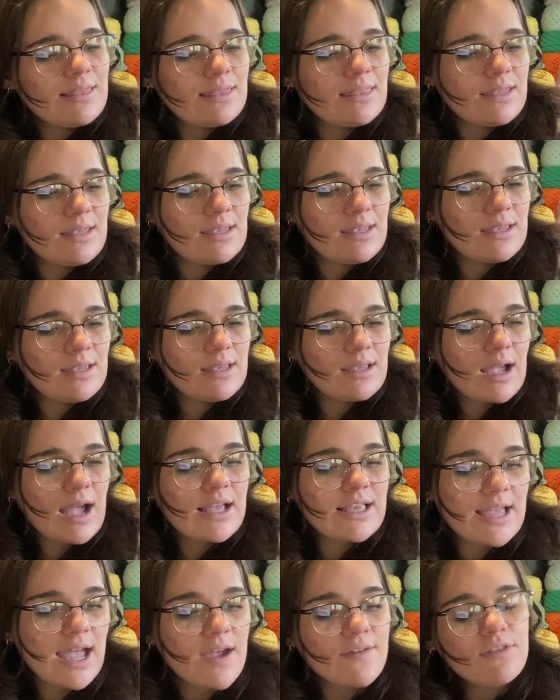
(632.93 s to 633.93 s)
I
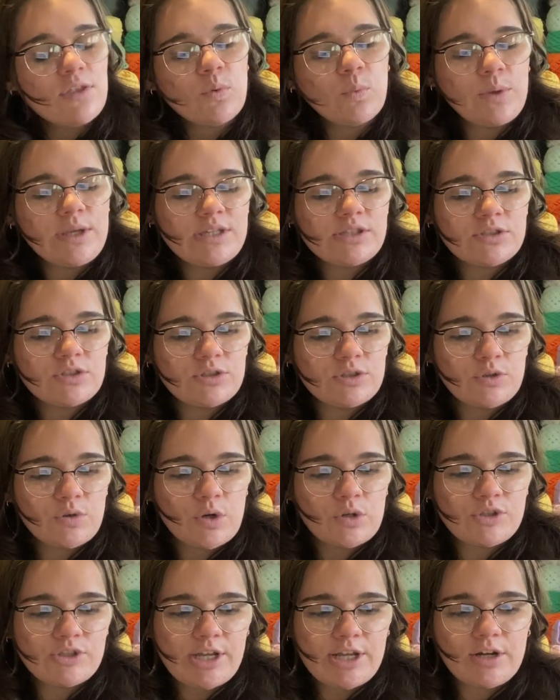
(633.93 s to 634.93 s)
have the wings
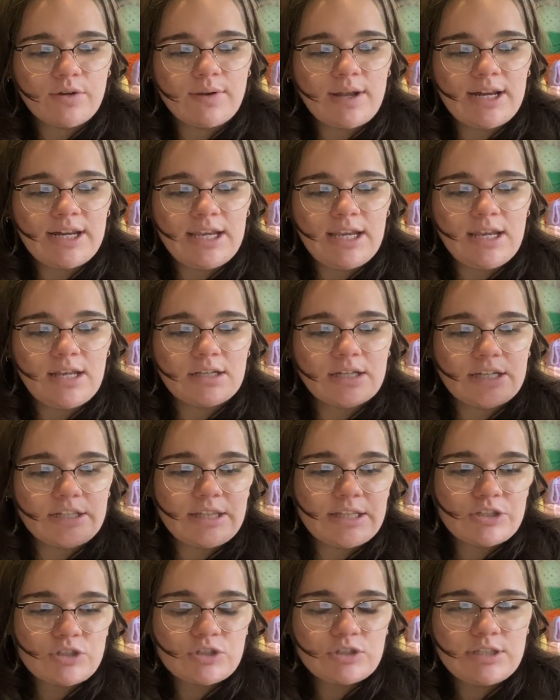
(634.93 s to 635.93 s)
crocheted already.
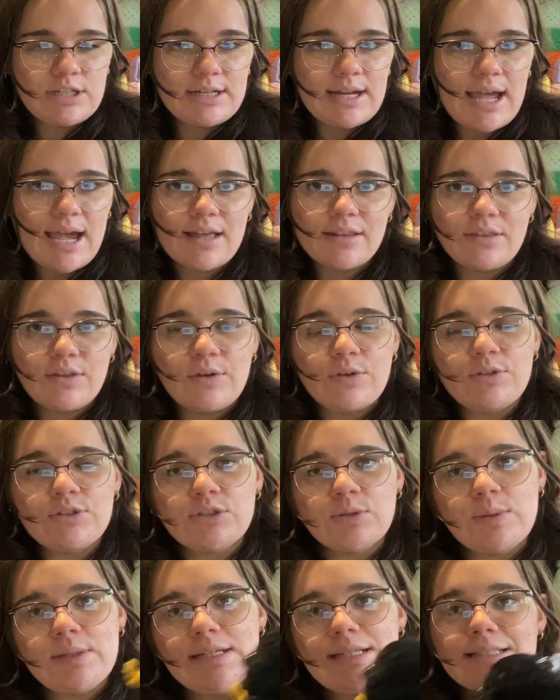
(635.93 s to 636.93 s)
They just need to add those.
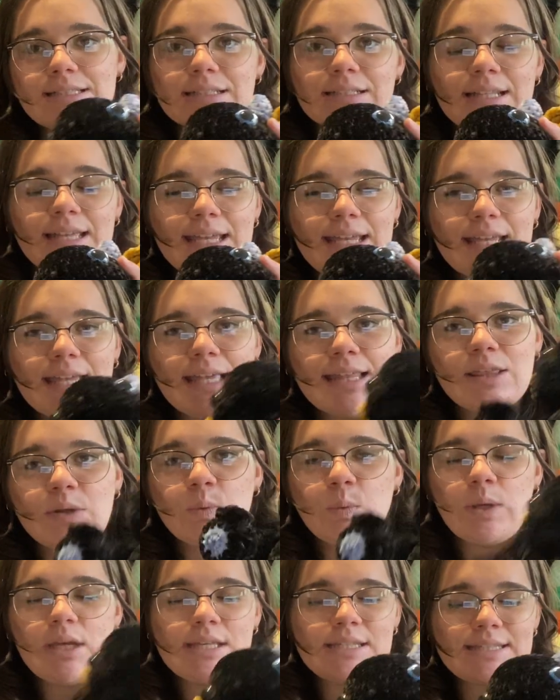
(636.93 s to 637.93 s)
So it needs a leg, the
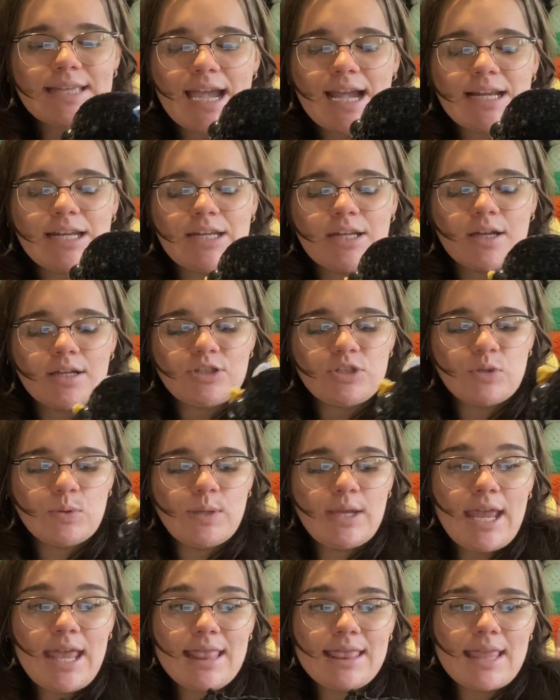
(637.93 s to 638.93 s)
wings added onto
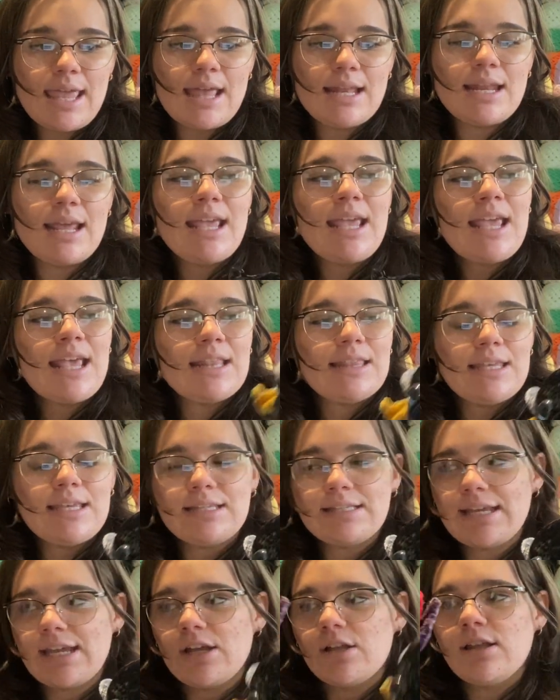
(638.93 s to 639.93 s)
it, and then the
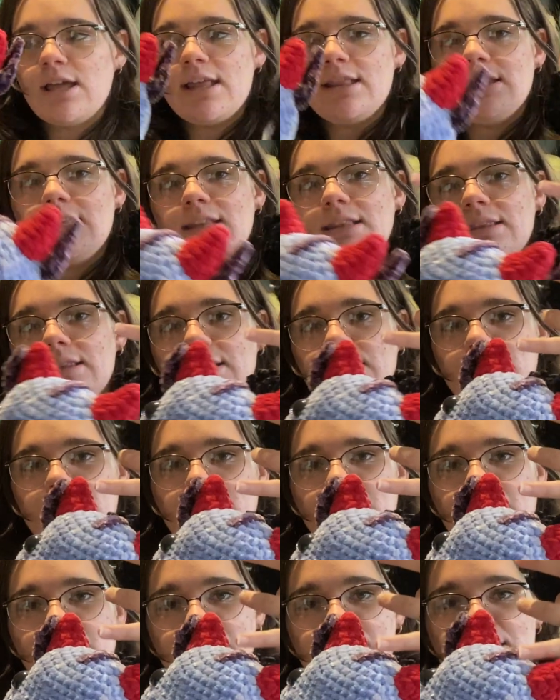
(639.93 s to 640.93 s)
tail, and then the
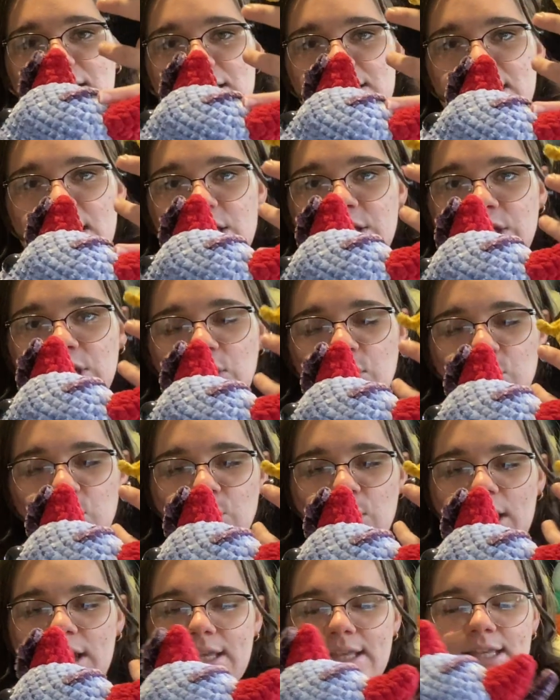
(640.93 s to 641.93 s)
like detailing
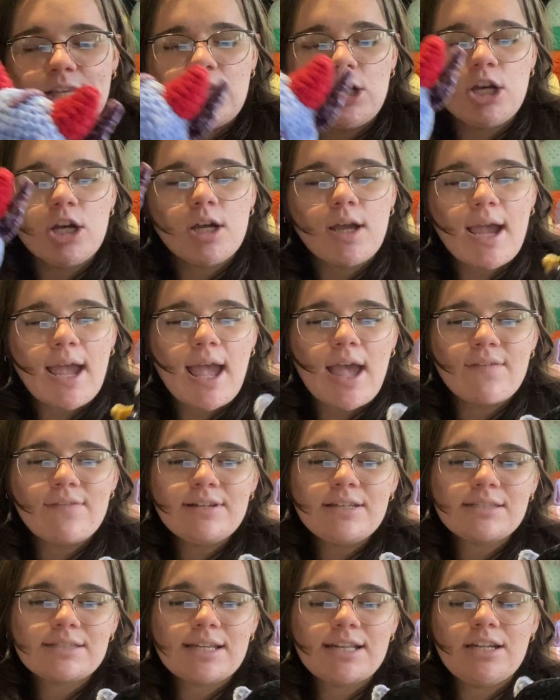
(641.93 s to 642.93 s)
right here. I haven't
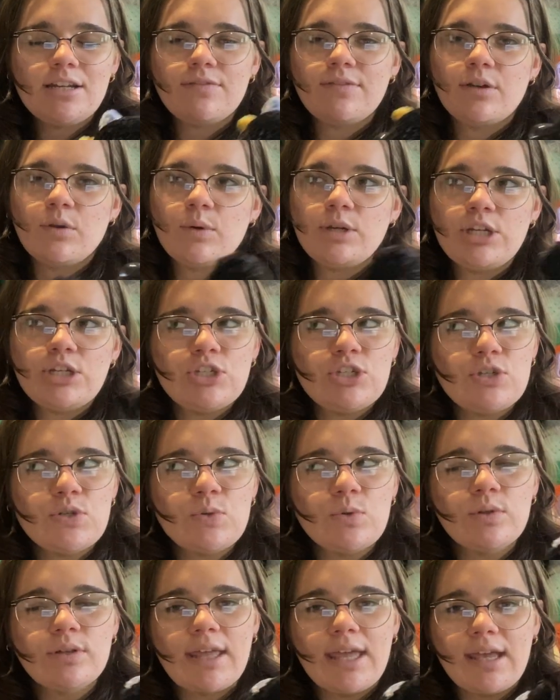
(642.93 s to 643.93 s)
decided if I want to
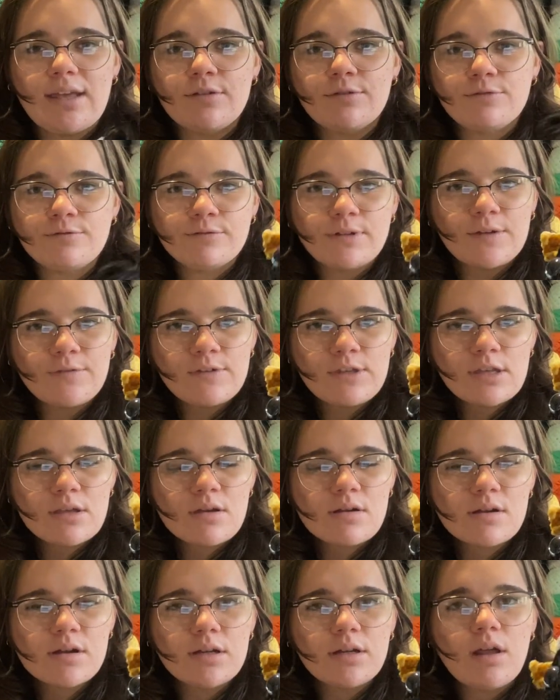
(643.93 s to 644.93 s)
do like fluffy
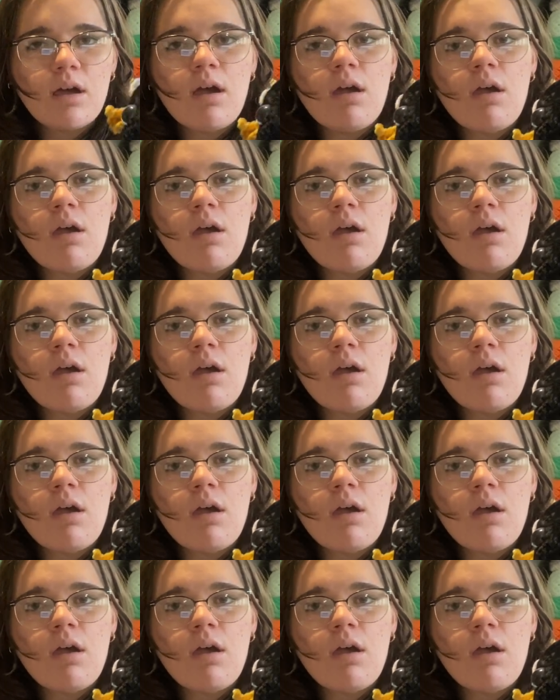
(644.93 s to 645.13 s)
yarn